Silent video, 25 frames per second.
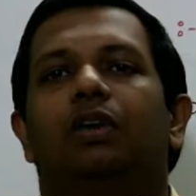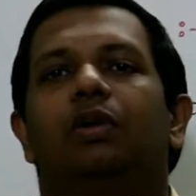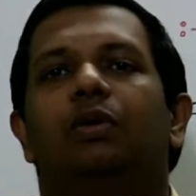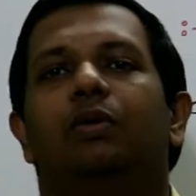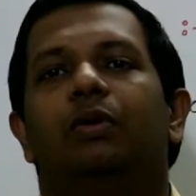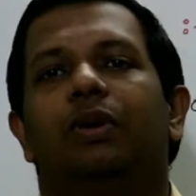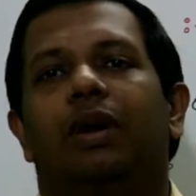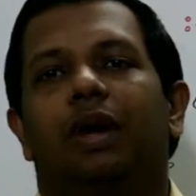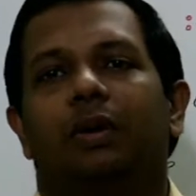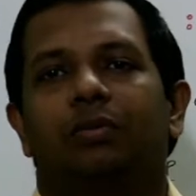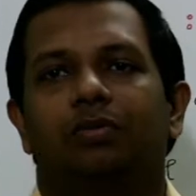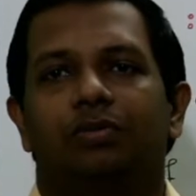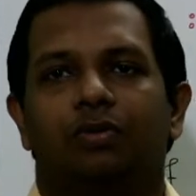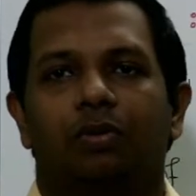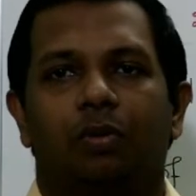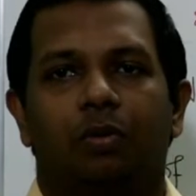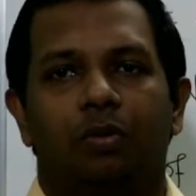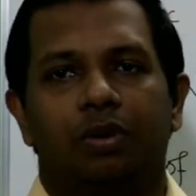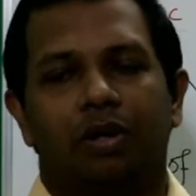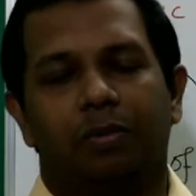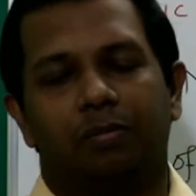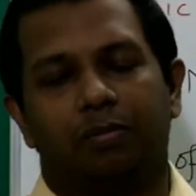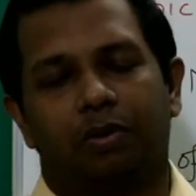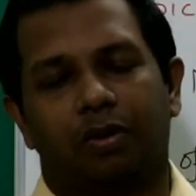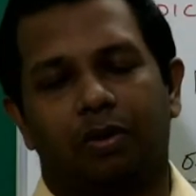you have
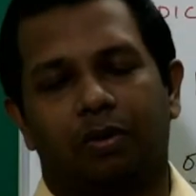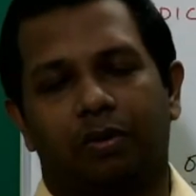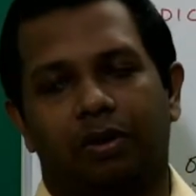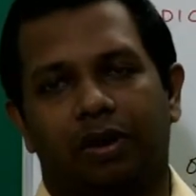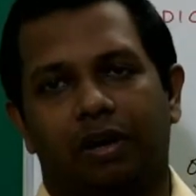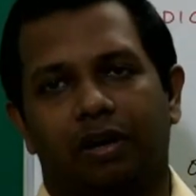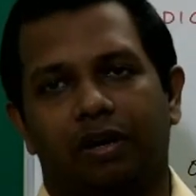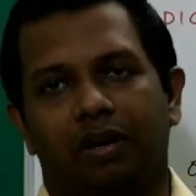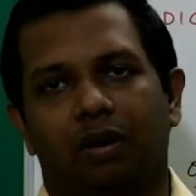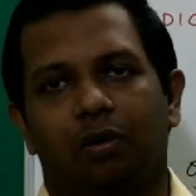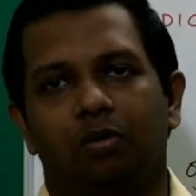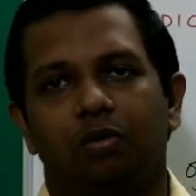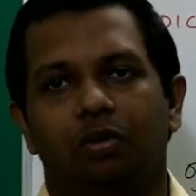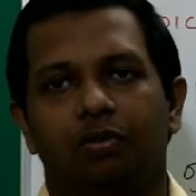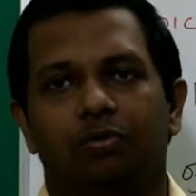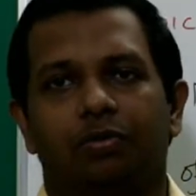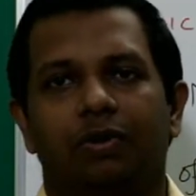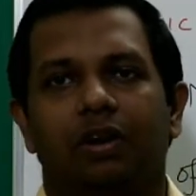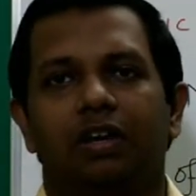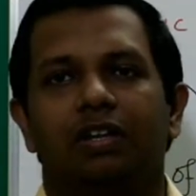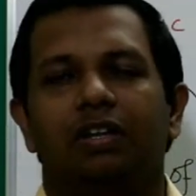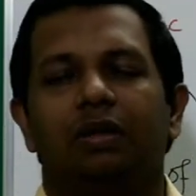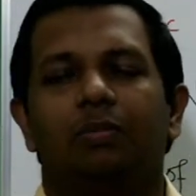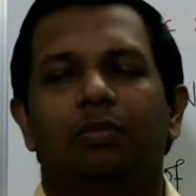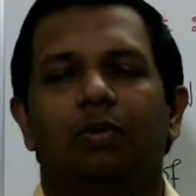sodium chloride how to
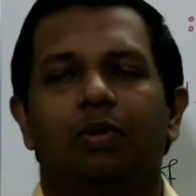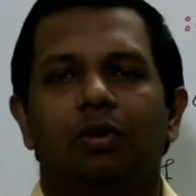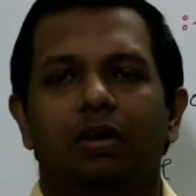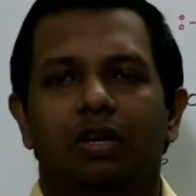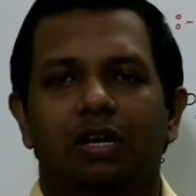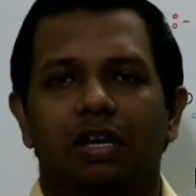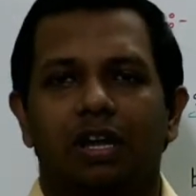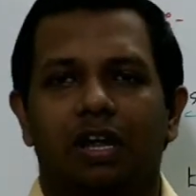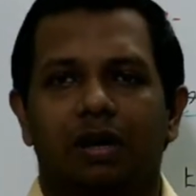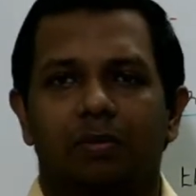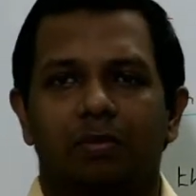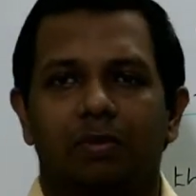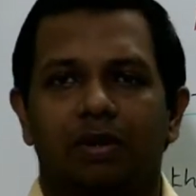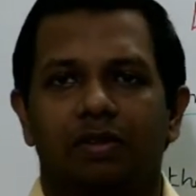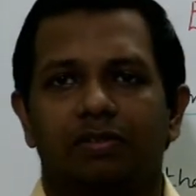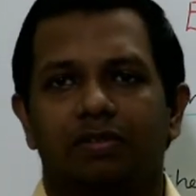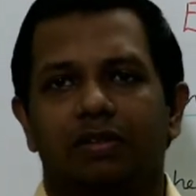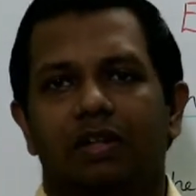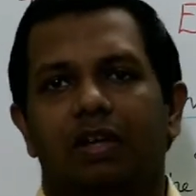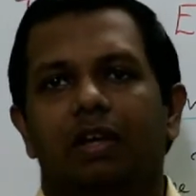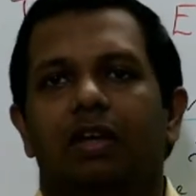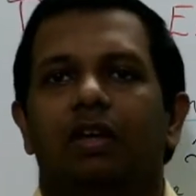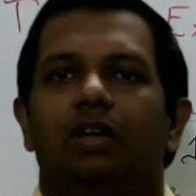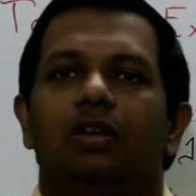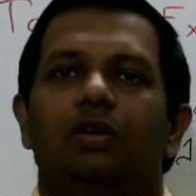find the molecular mass
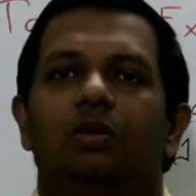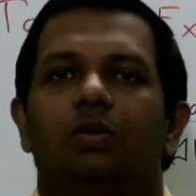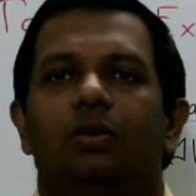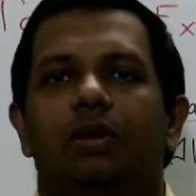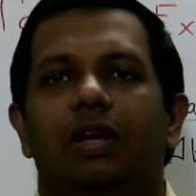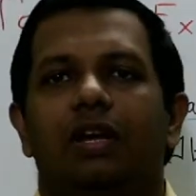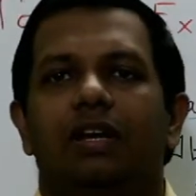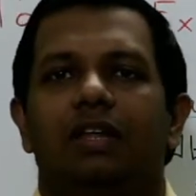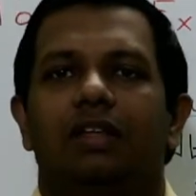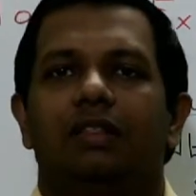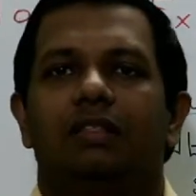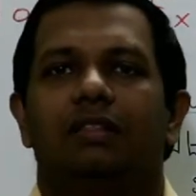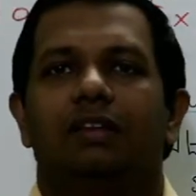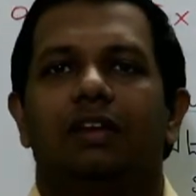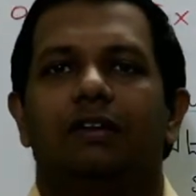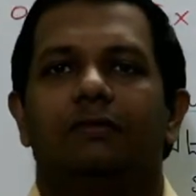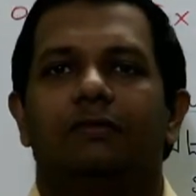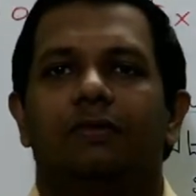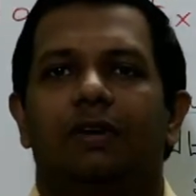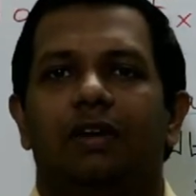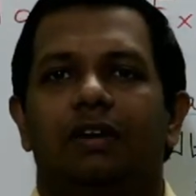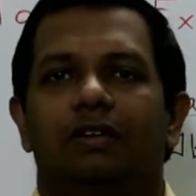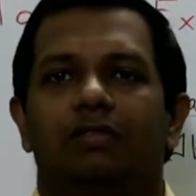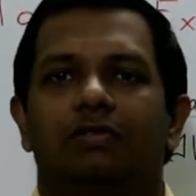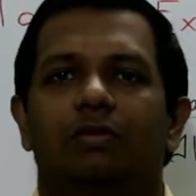you can easily
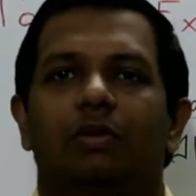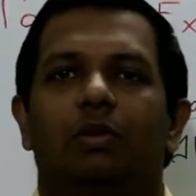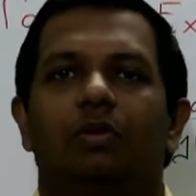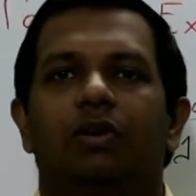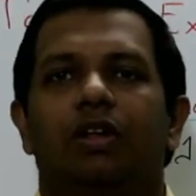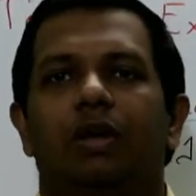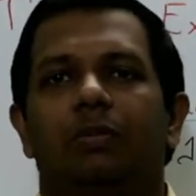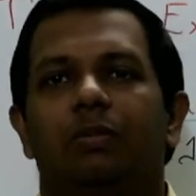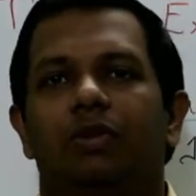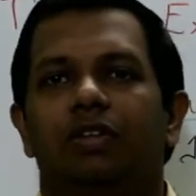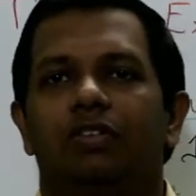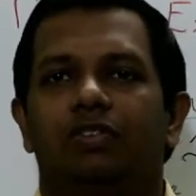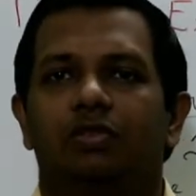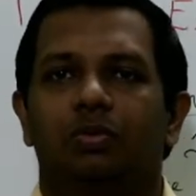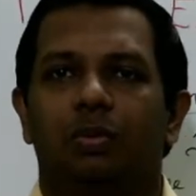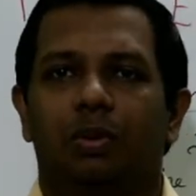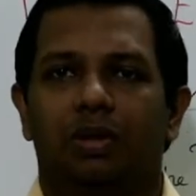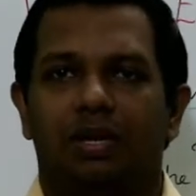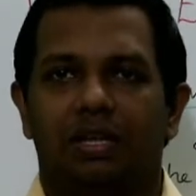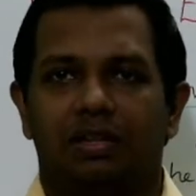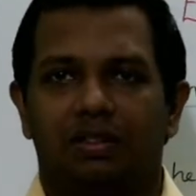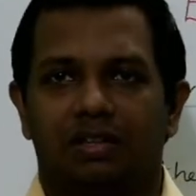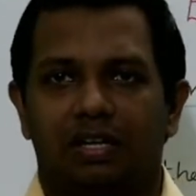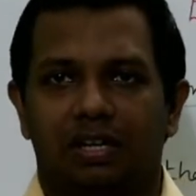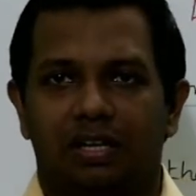find sodium is
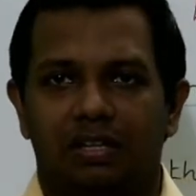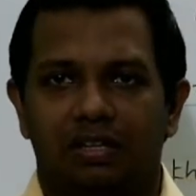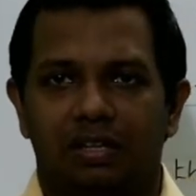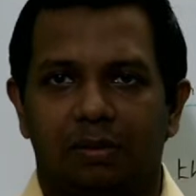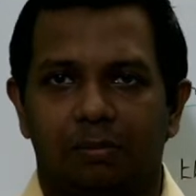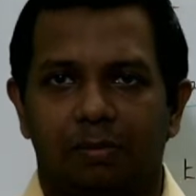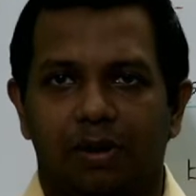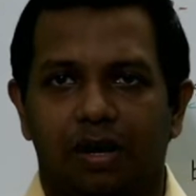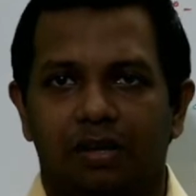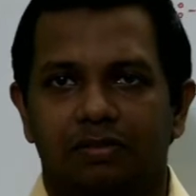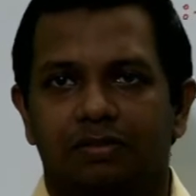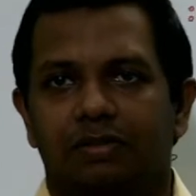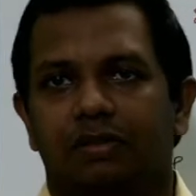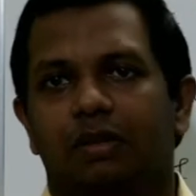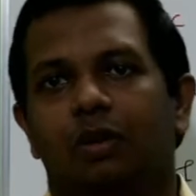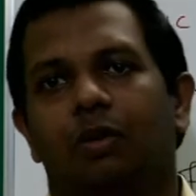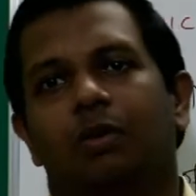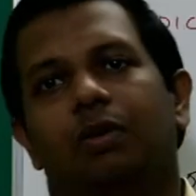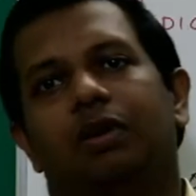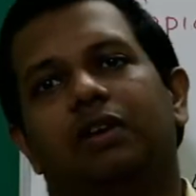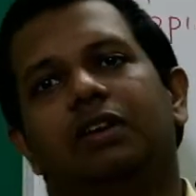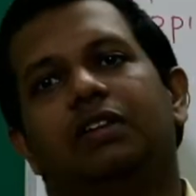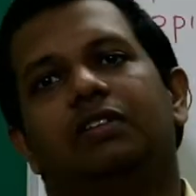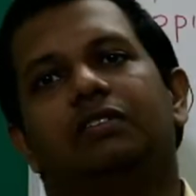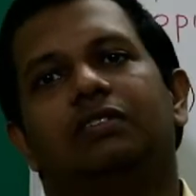23 the mass
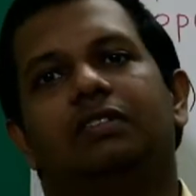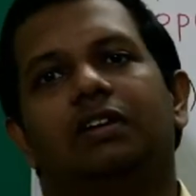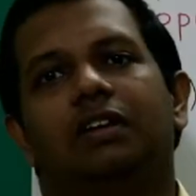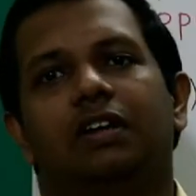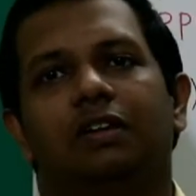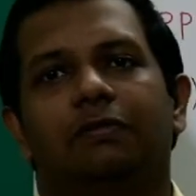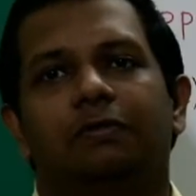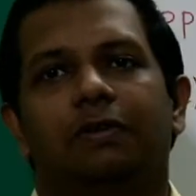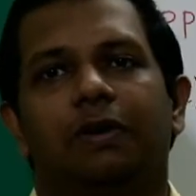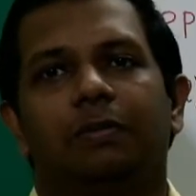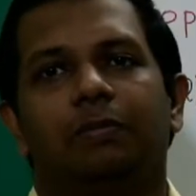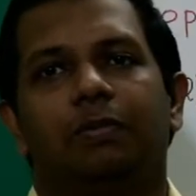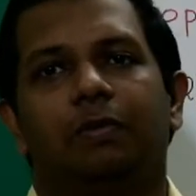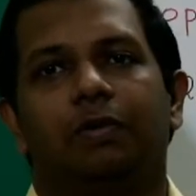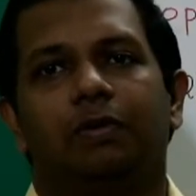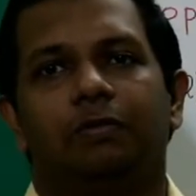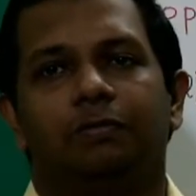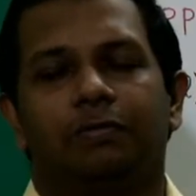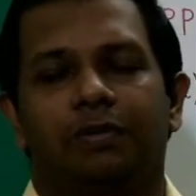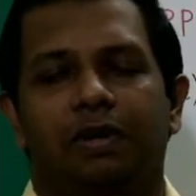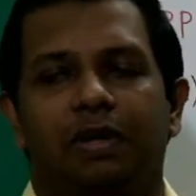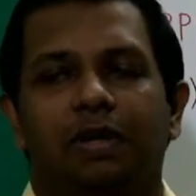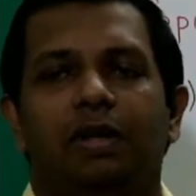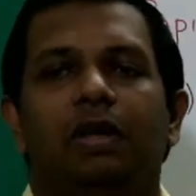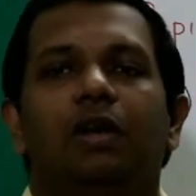chlorine is
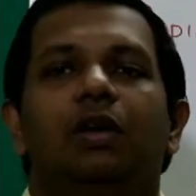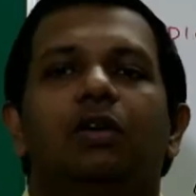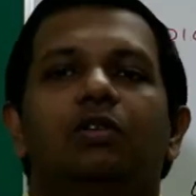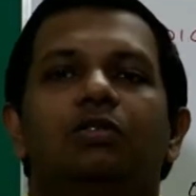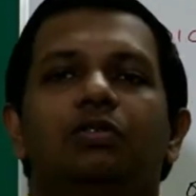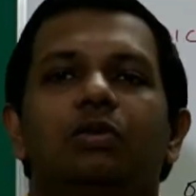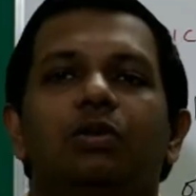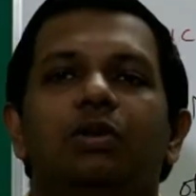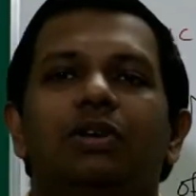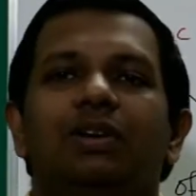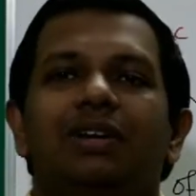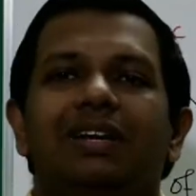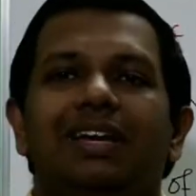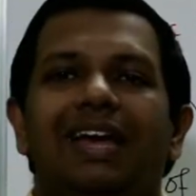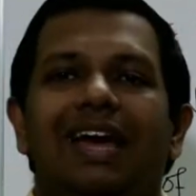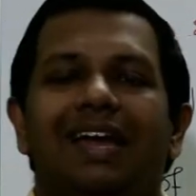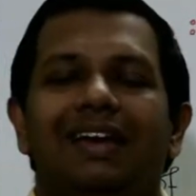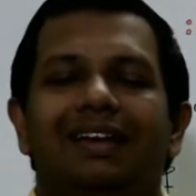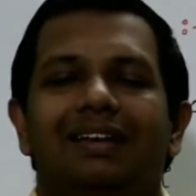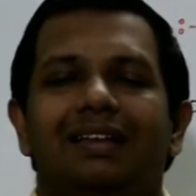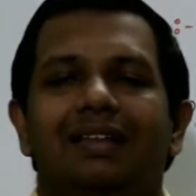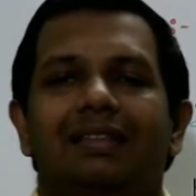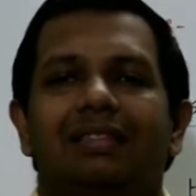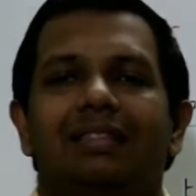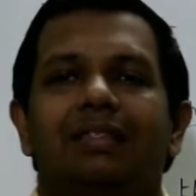35.5 so you
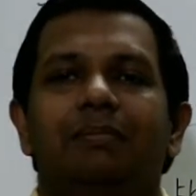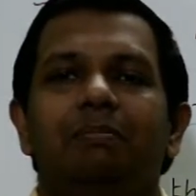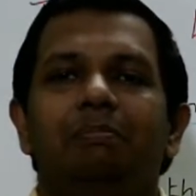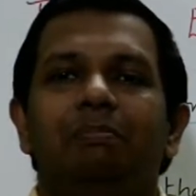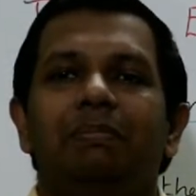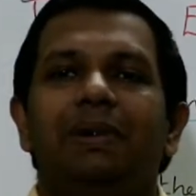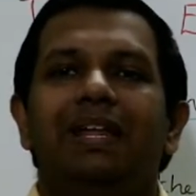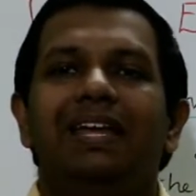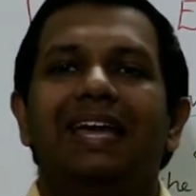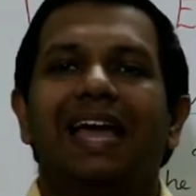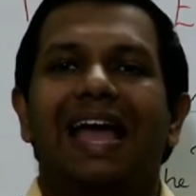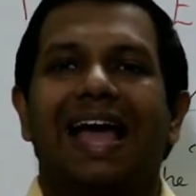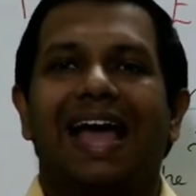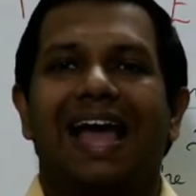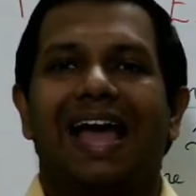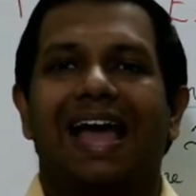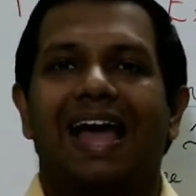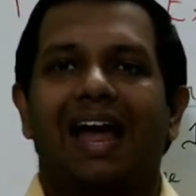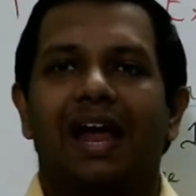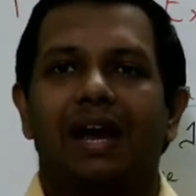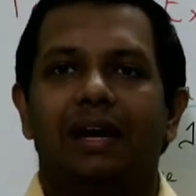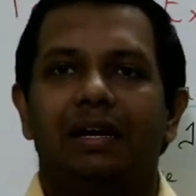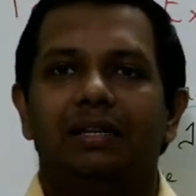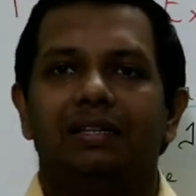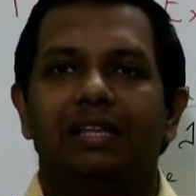can simply
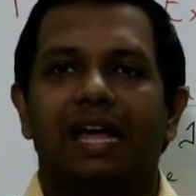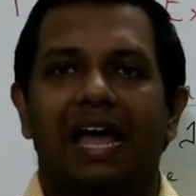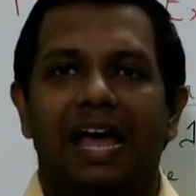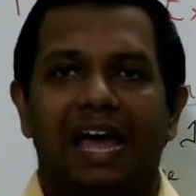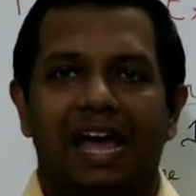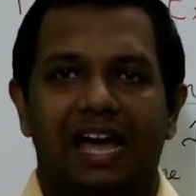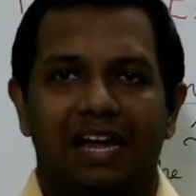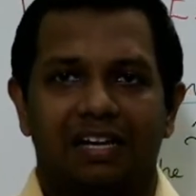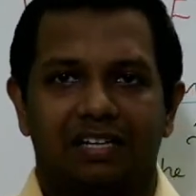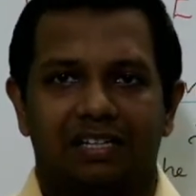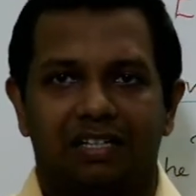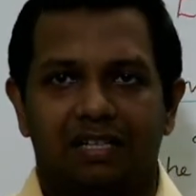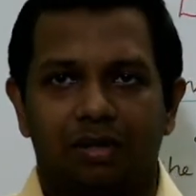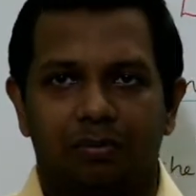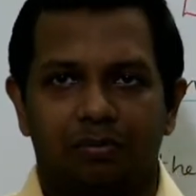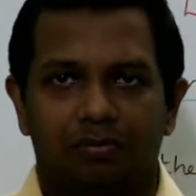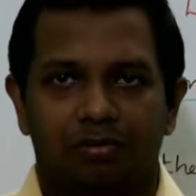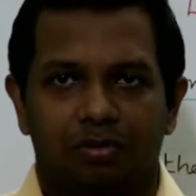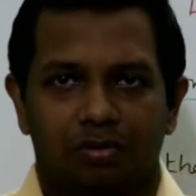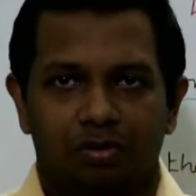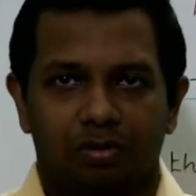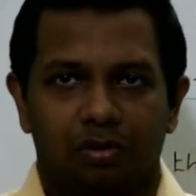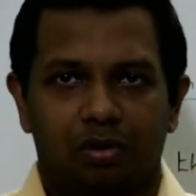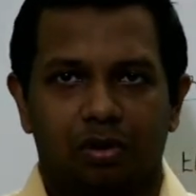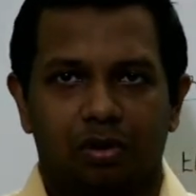add the atoms